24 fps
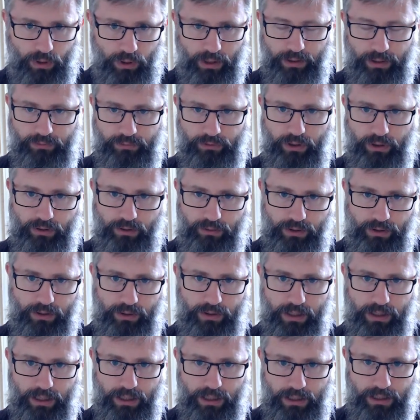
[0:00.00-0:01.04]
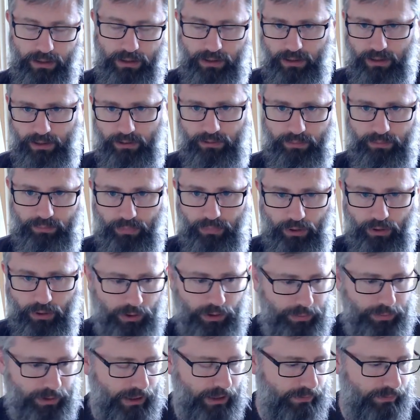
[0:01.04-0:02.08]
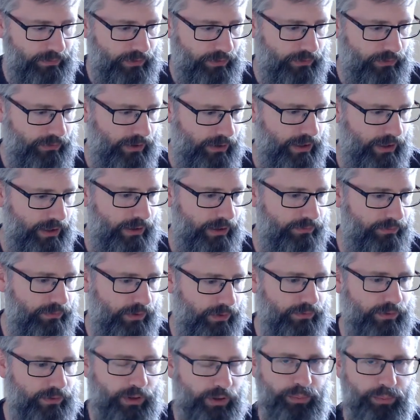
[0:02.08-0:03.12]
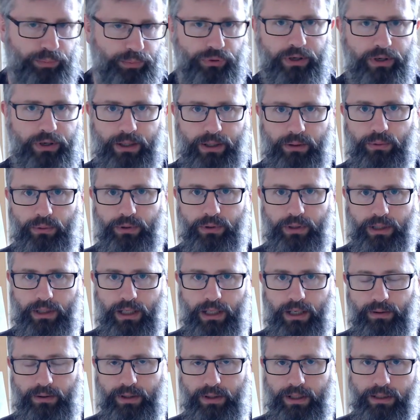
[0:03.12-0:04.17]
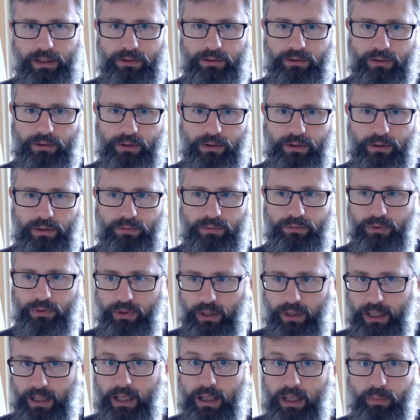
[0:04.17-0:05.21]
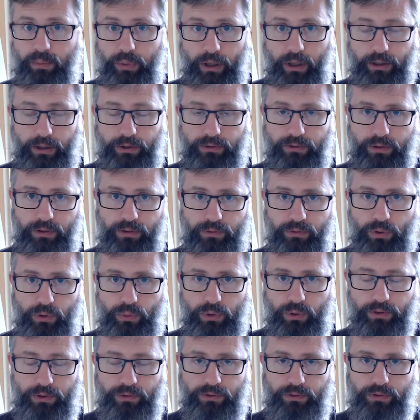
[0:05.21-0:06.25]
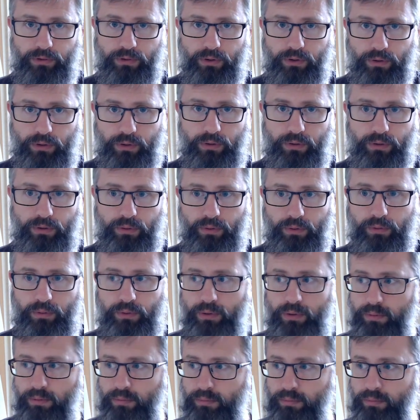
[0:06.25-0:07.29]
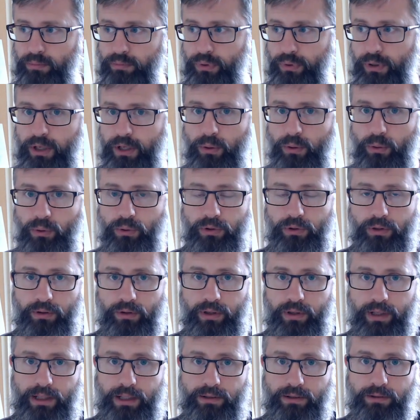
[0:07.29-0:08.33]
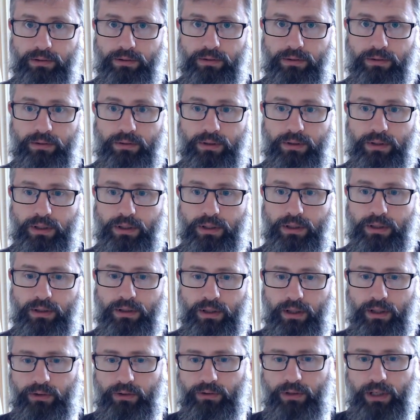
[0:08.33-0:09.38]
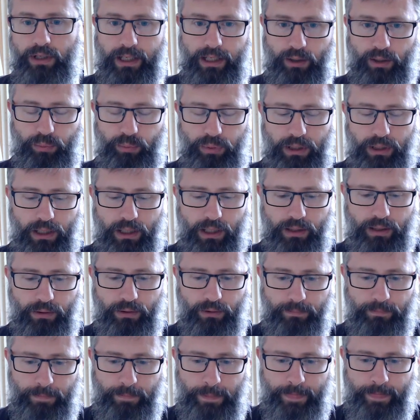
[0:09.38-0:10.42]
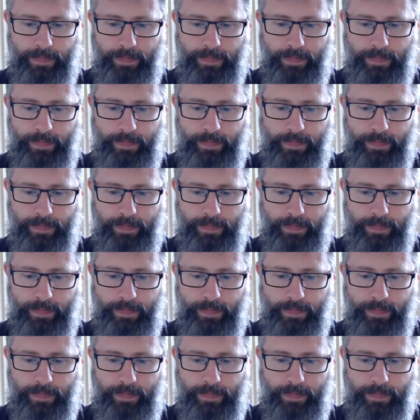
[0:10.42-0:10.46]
why I've shown you this mock-up cover is that I've got a pre-order going, so for the ebook. So if you want to pre-order it, there's a link below.